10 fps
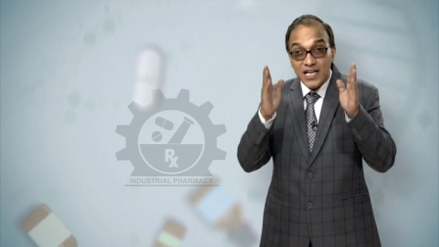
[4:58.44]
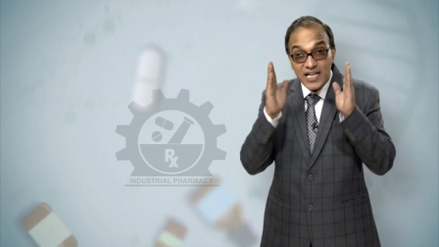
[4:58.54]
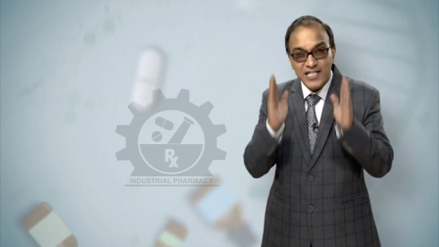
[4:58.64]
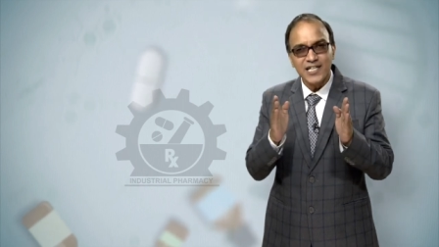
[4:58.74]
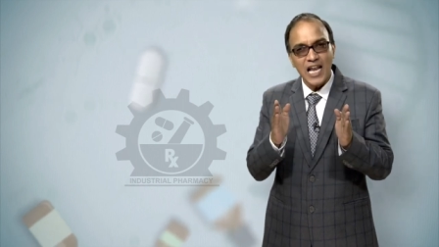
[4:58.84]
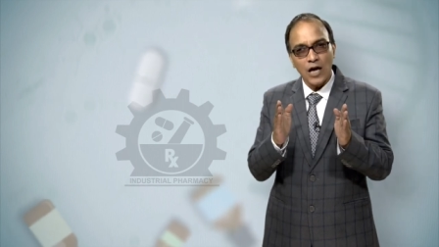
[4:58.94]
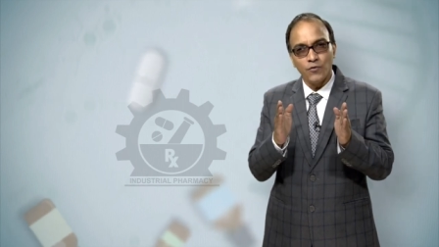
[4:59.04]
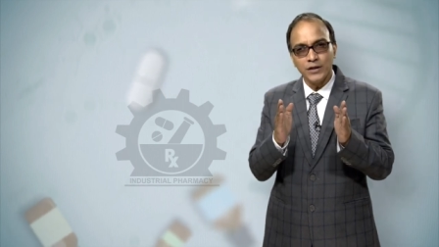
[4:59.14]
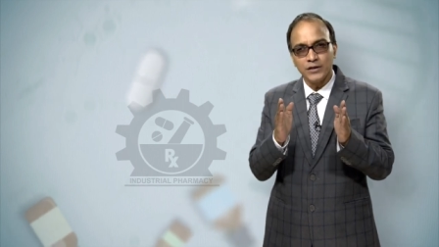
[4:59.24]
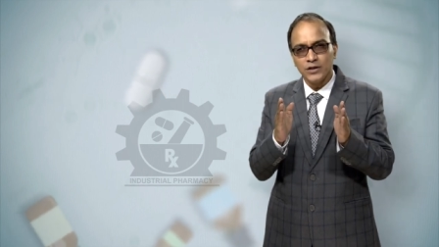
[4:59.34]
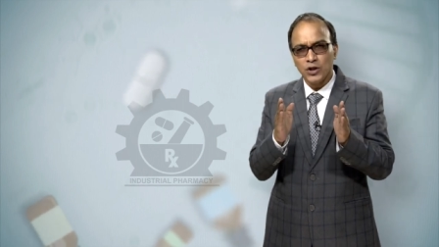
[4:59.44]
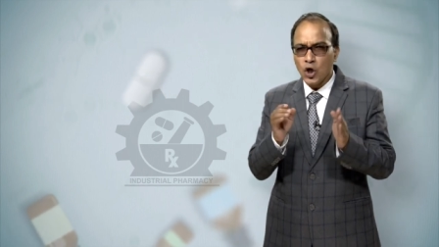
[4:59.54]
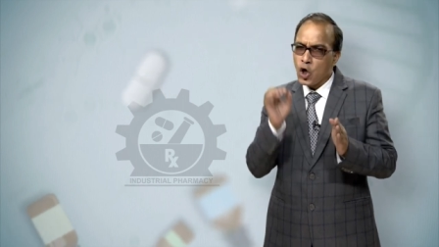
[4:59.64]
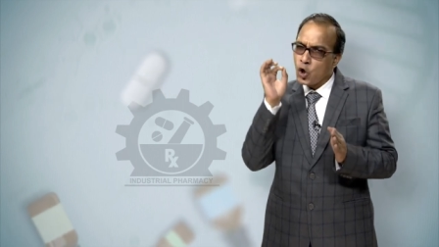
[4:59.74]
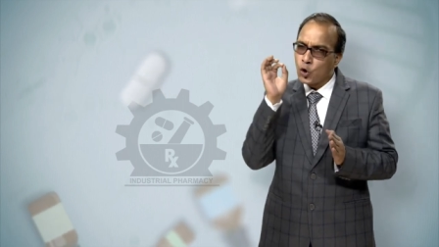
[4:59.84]
easy language,
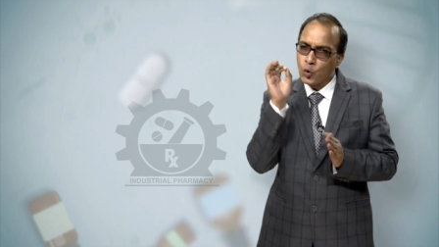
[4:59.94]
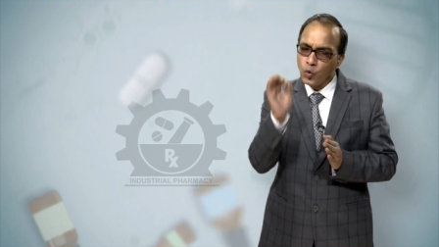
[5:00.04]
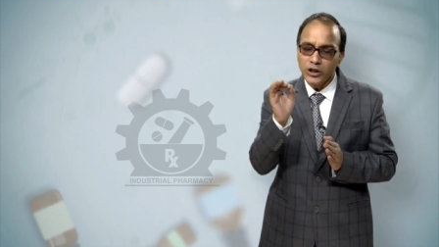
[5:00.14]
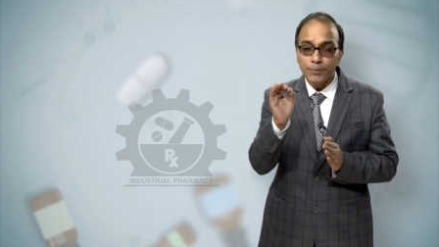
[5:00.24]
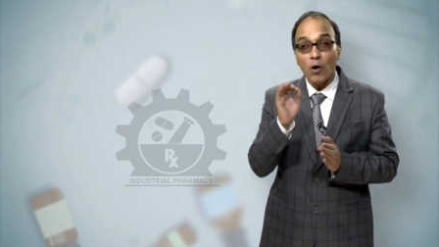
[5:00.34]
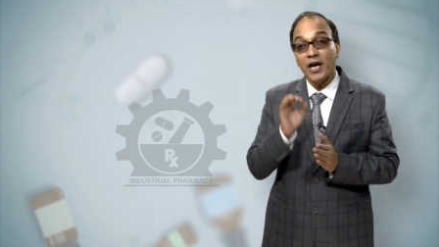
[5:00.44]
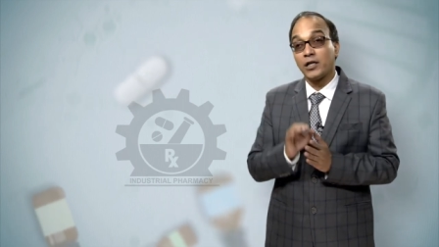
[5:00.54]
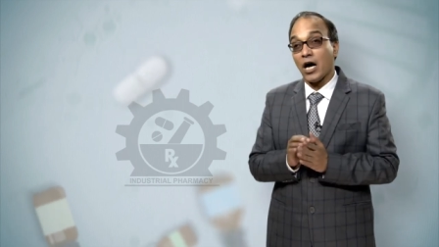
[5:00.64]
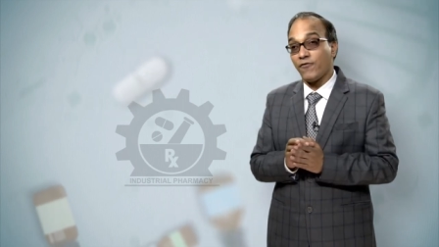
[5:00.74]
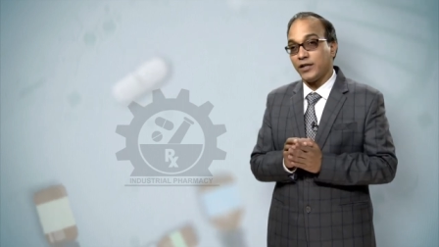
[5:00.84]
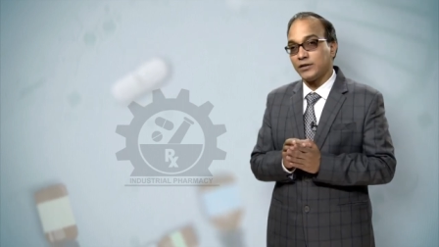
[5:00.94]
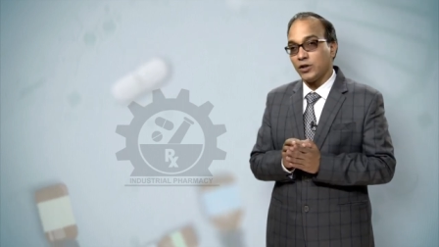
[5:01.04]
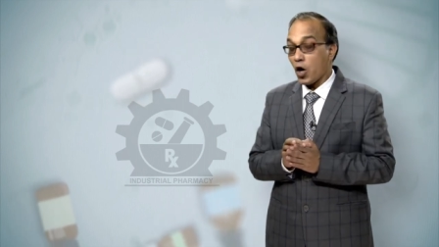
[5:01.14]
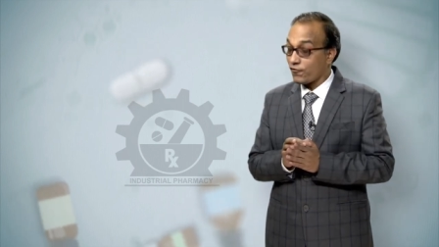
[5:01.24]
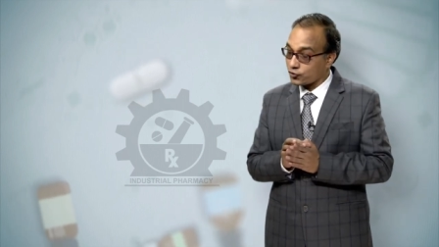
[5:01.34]
to the point coverage
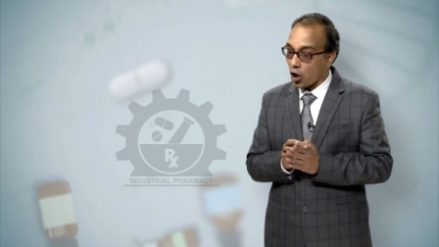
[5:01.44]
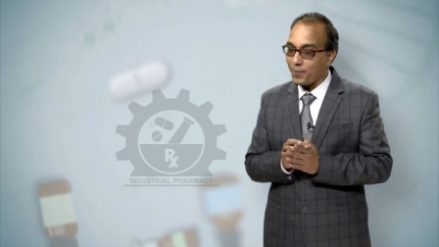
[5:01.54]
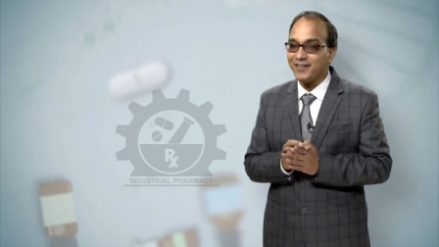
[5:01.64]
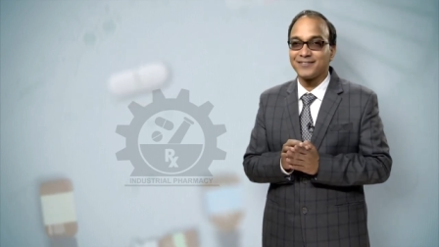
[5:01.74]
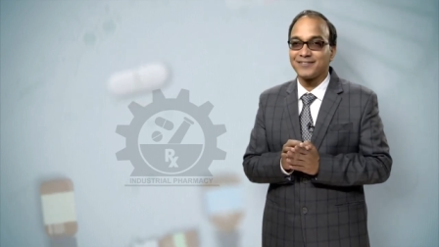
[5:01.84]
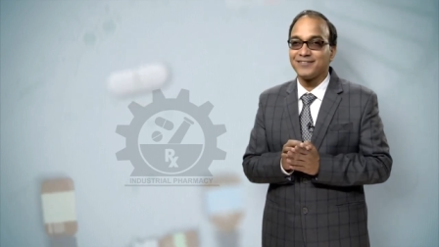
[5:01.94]
of topics,